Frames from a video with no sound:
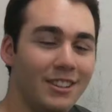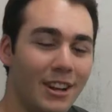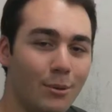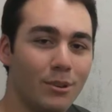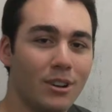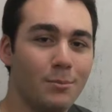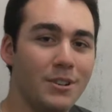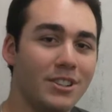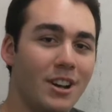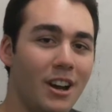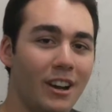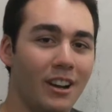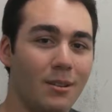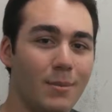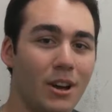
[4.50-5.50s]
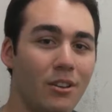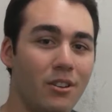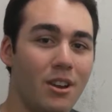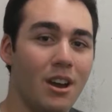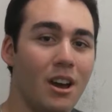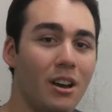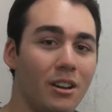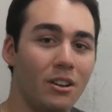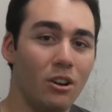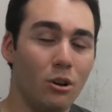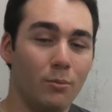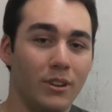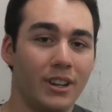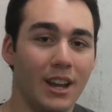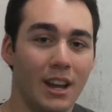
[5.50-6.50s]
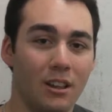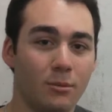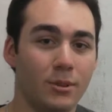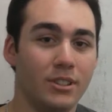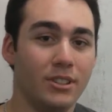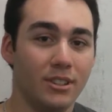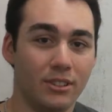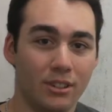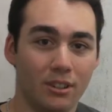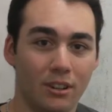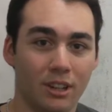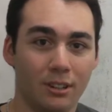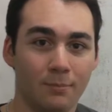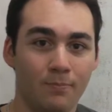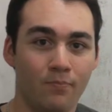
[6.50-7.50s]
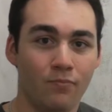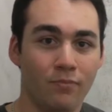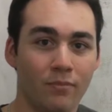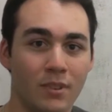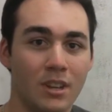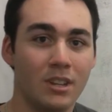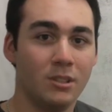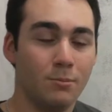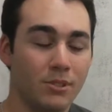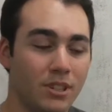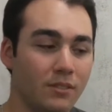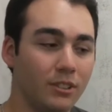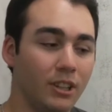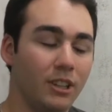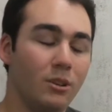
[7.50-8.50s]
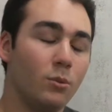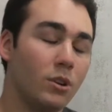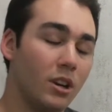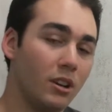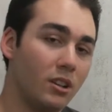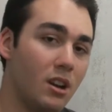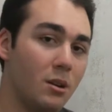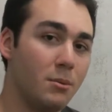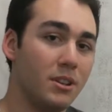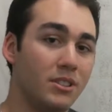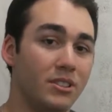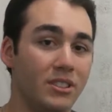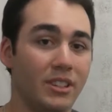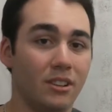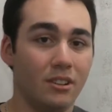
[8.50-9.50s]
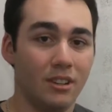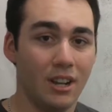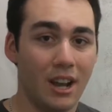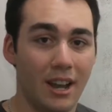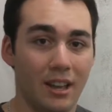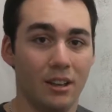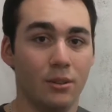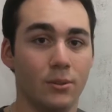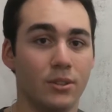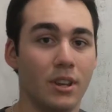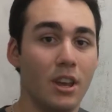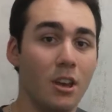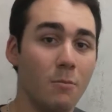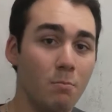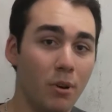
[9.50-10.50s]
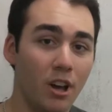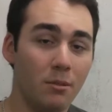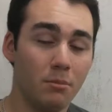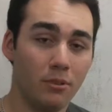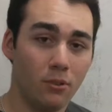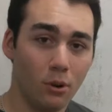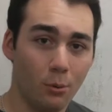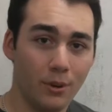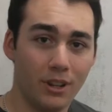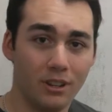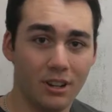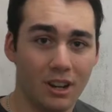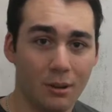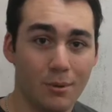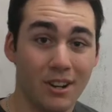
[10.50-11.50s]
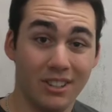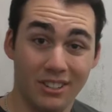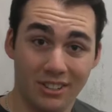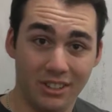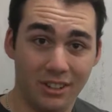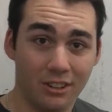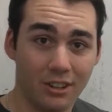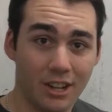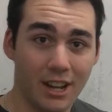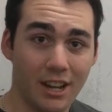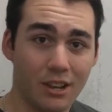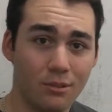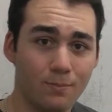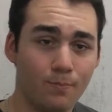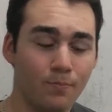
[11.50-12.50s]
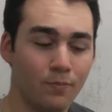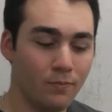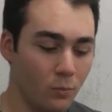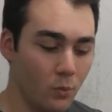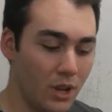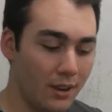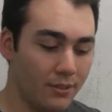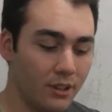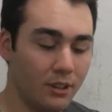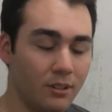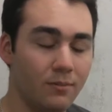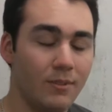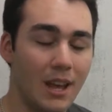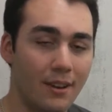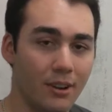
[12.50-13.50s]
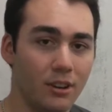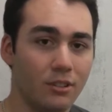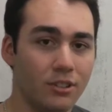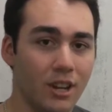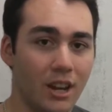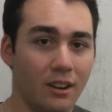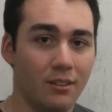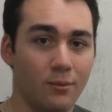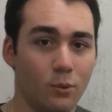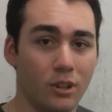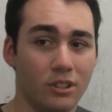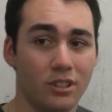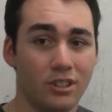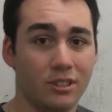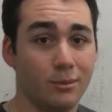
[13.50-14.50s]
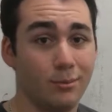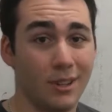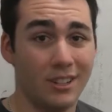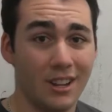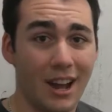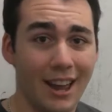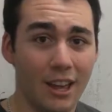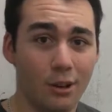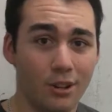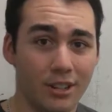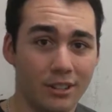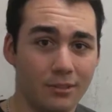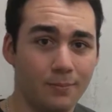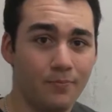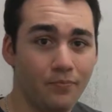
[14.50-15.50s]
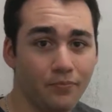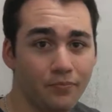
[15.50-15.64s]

Today we're going to be talking about non-ohmic elements in a circuit. Specifically, we're going to talk about Zener diodes. But before we can talk about a Zener diode, we have to have an understanding of what just a diode is.